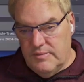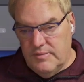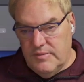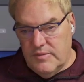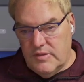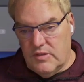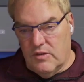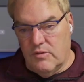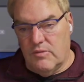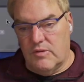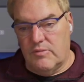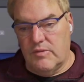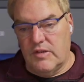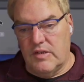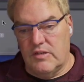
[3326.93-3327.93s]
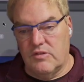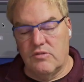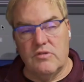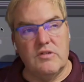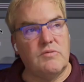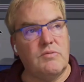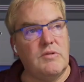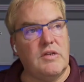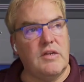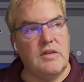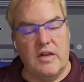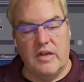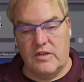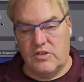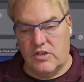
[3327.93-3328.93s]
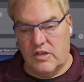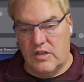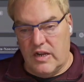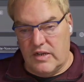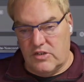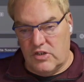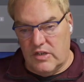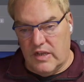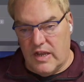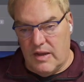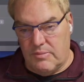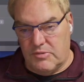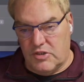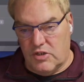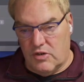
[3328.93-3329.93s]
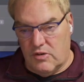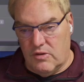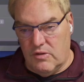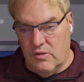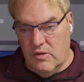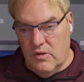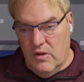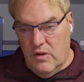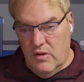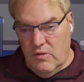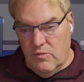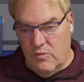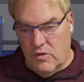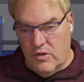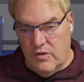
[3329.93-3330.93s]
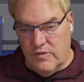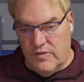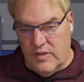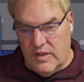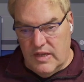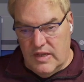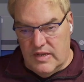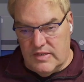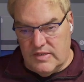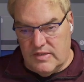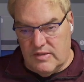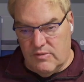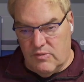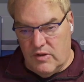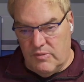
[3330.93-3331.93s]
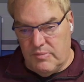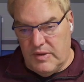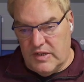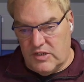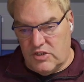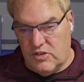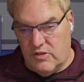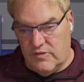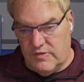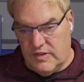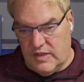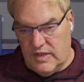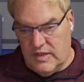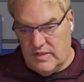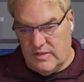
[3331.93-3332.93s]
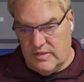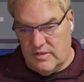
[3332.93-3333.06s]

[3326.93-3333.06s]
So what we can do is we can actually capture one picture of the guest.